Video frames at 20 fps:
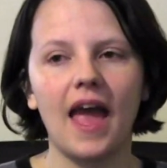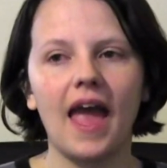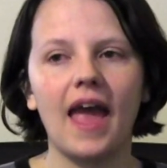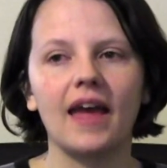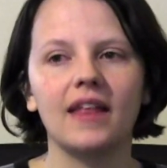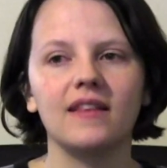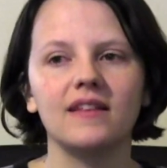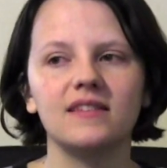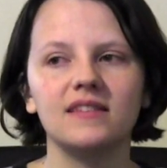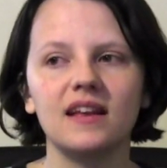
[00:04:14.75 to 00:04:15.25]

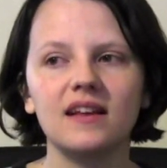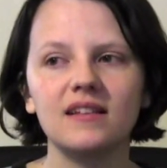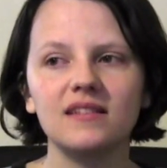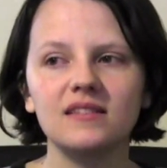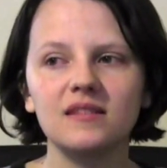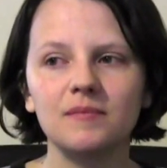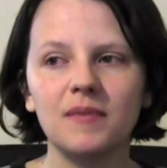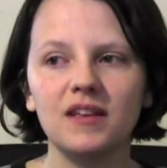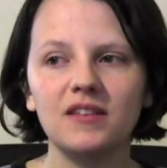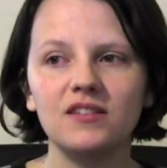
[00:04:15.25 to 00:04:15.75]
And the
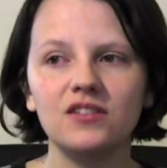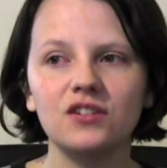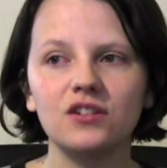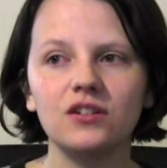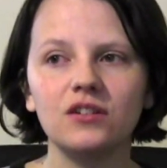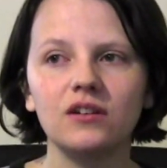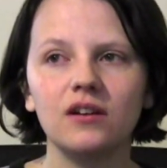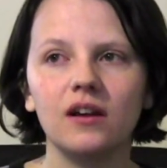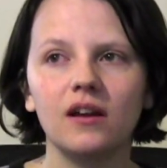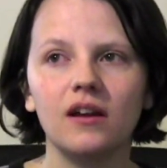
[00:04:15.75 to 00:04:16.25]
second
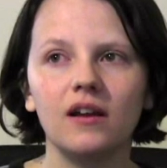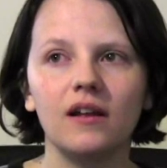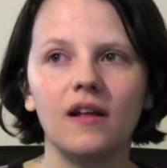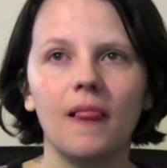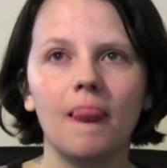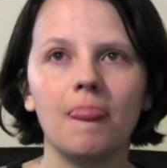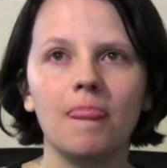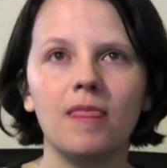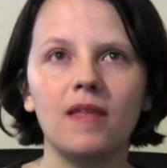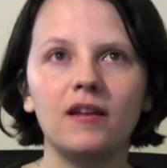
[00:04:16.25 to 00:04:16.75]
semester,
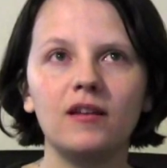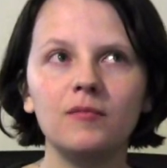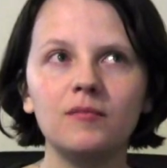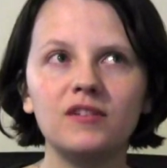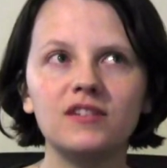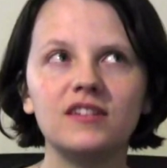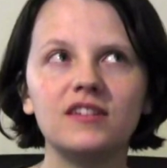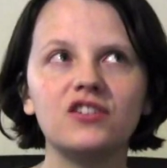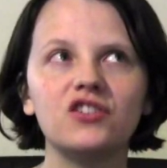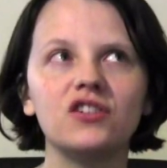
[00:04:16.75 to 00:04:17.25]
Little
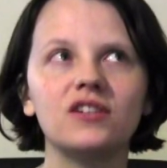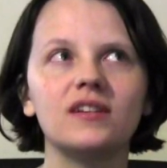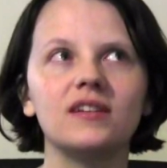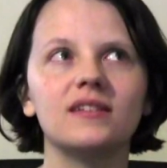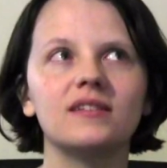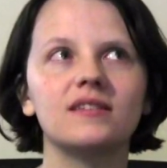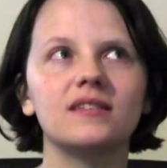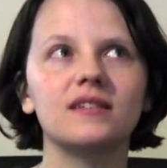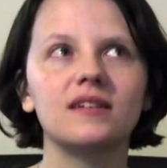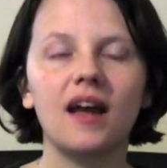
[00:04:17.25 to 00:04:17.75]
Musician
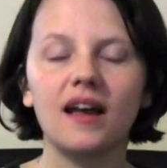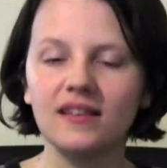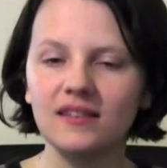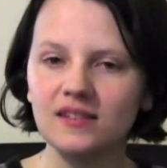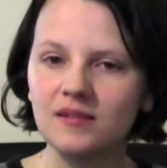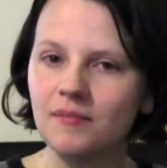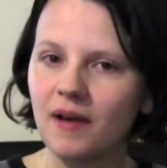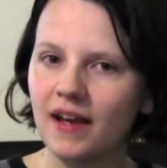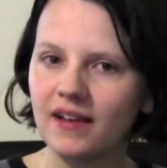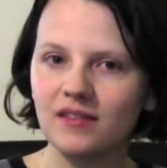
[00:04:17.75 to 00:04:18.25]
is
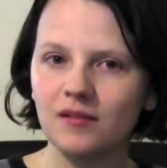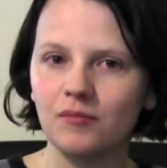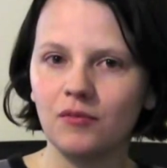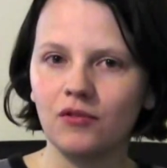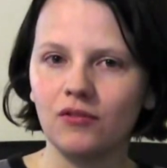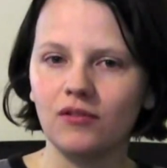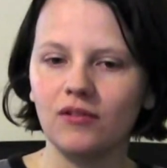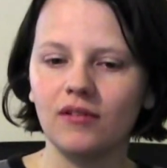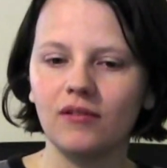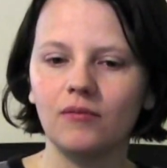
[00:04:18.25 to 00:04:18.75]

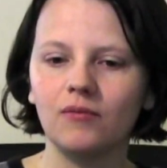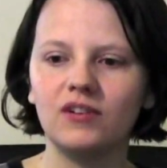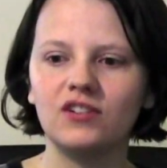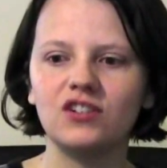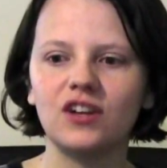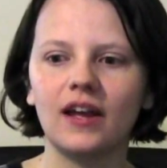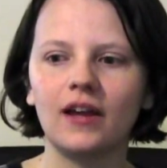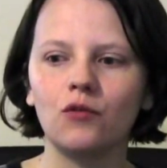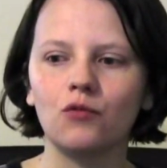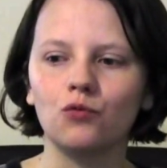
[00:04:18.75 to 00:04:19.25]
customizable,
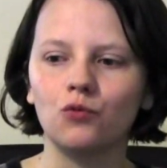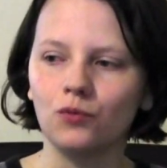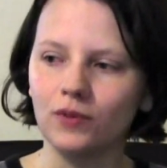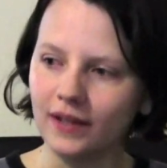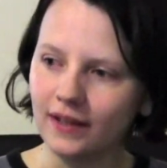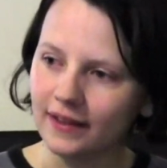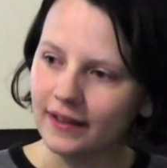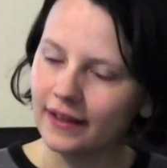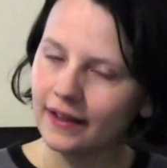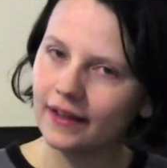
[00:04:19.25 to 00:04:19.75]
which I
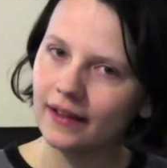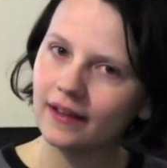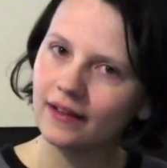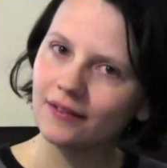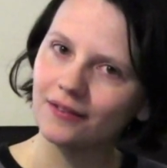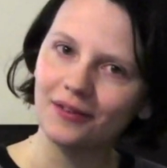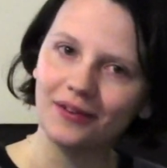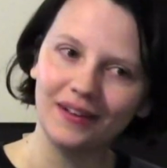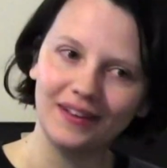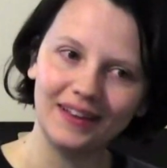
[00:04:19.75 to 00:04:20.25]
really
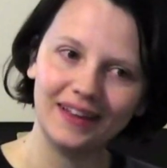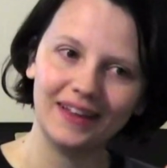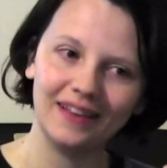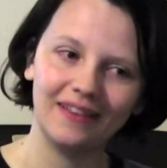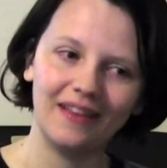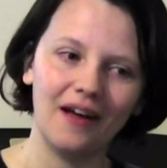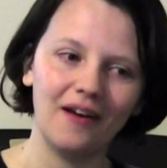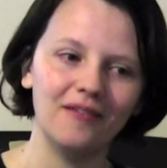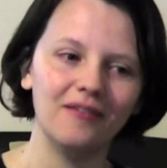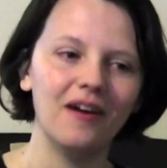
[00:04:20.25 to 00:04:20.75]

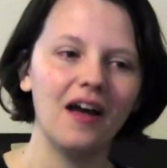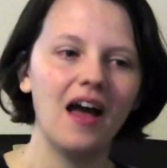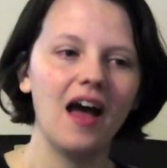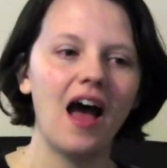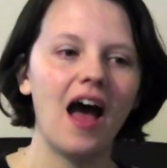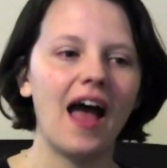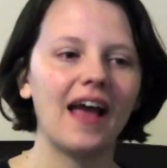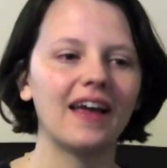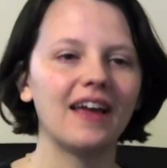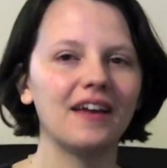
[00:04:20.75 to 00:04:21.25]
love.
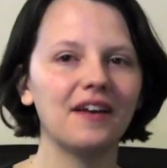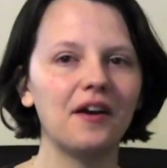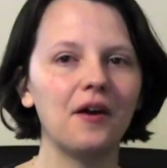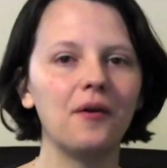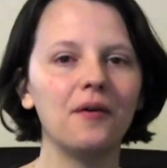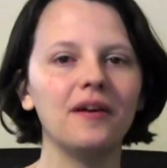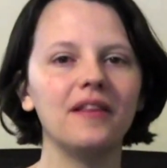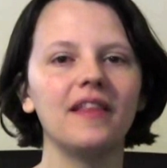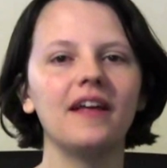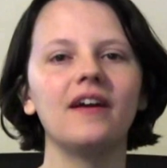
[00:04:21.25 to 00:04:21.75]
I can
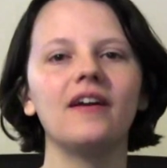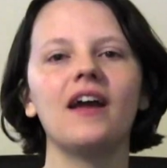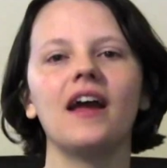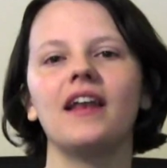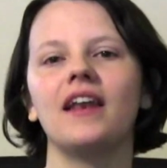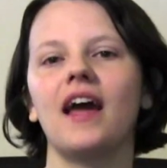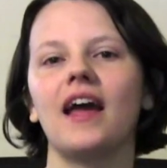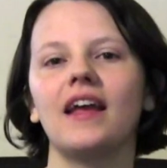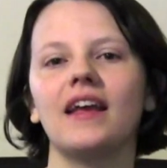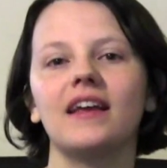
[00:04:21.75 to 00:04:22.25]
go in there
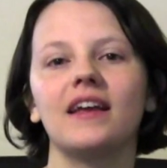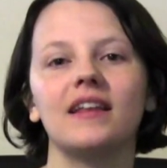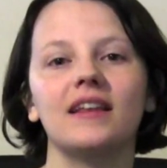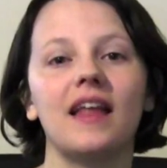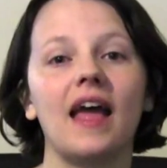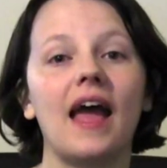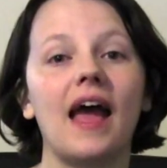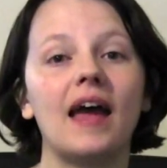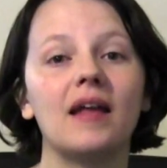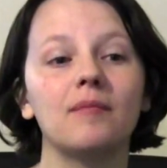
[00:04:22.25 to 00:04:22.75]
and I
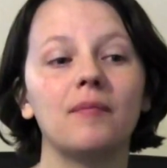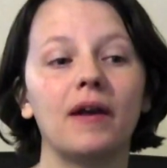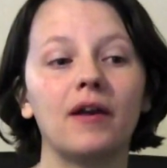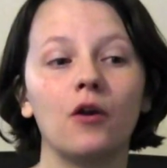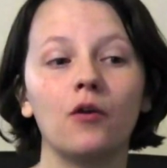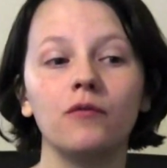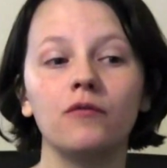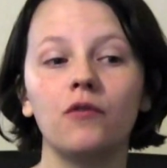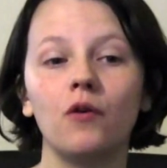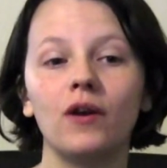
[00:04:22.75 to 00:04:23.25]
can add my
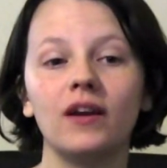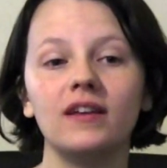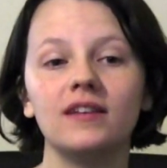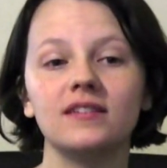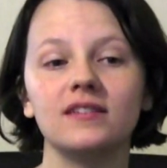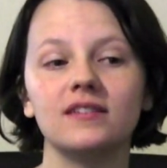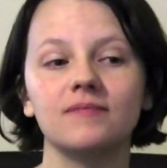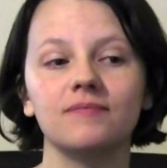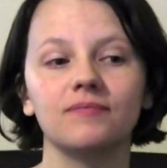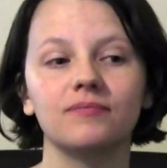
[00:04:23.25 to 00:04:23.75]
own
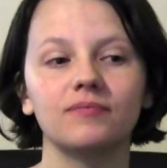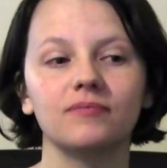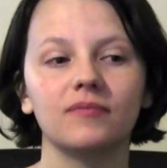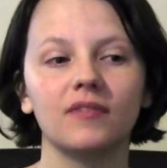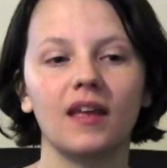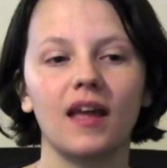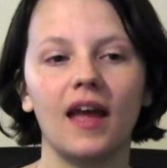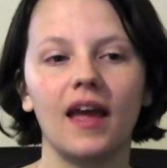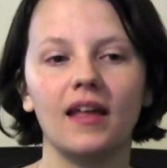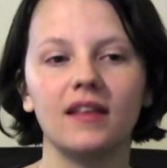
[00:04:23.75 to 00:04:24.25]
voice.
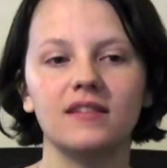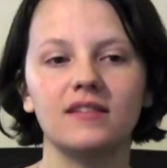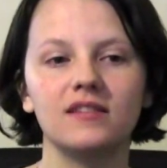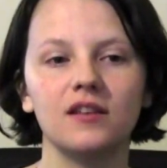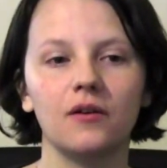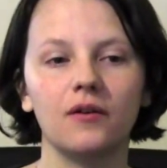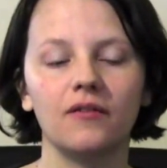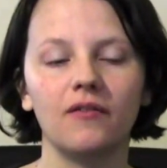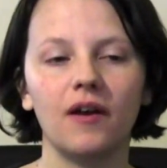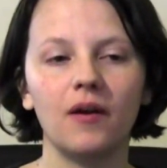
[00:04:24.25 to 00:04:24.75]
And
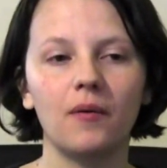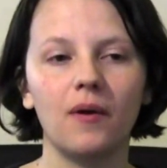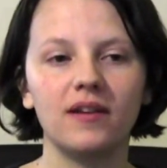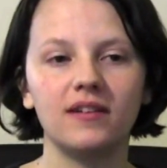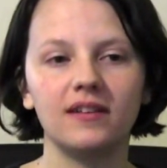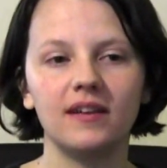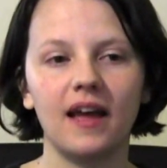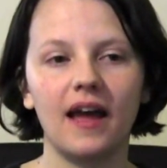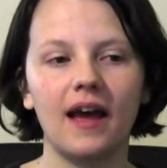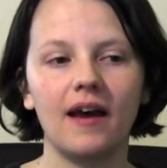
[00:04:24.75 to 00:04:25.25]
so if I
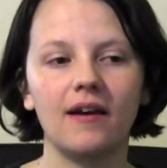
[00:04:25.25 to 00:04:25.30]
want